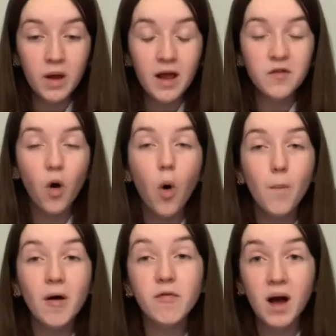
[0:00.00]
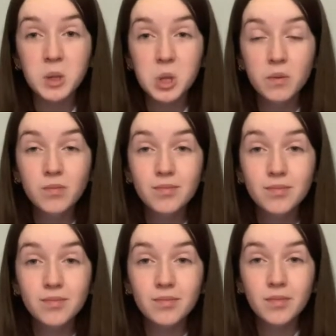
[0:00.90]
is up my fashion.
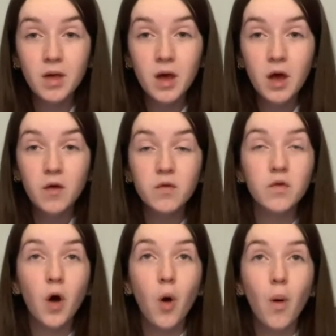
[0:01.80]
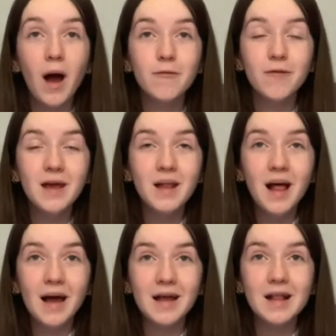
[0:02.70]
So I feel
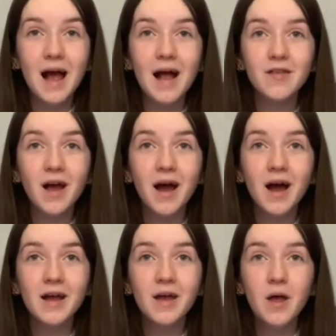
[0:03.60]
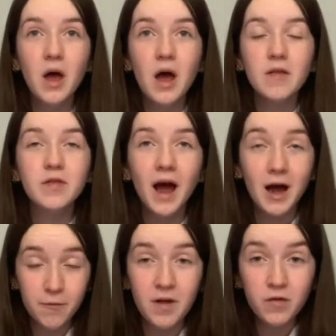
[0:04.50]
like as I
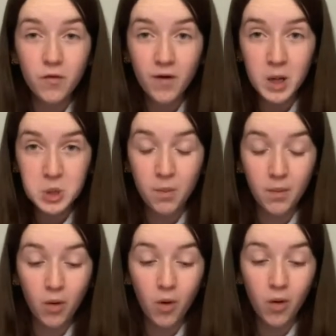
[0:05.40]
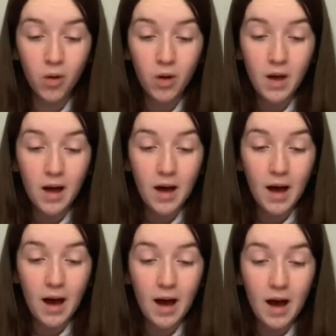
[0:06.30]
dive into fashion more,
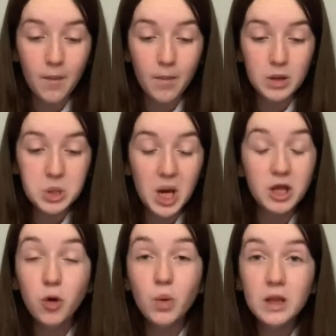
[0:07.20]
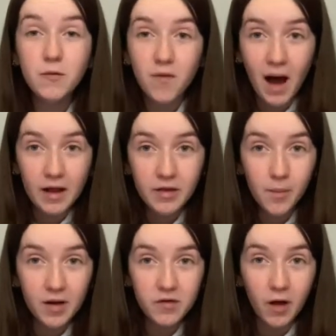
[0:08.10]
I'm genuinely finding
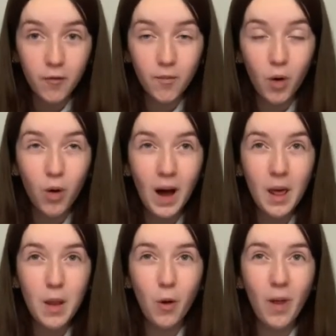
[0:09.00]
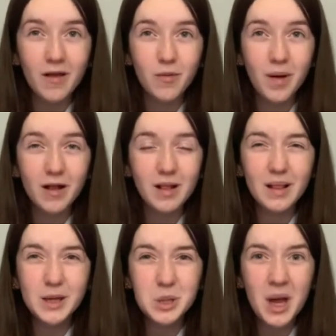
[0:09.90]
myself more. And I know that's a bit
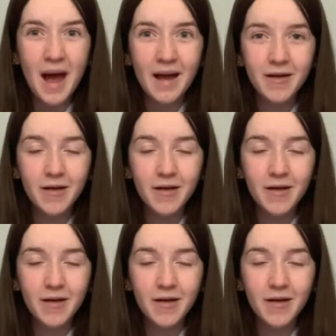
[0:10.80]
cliche,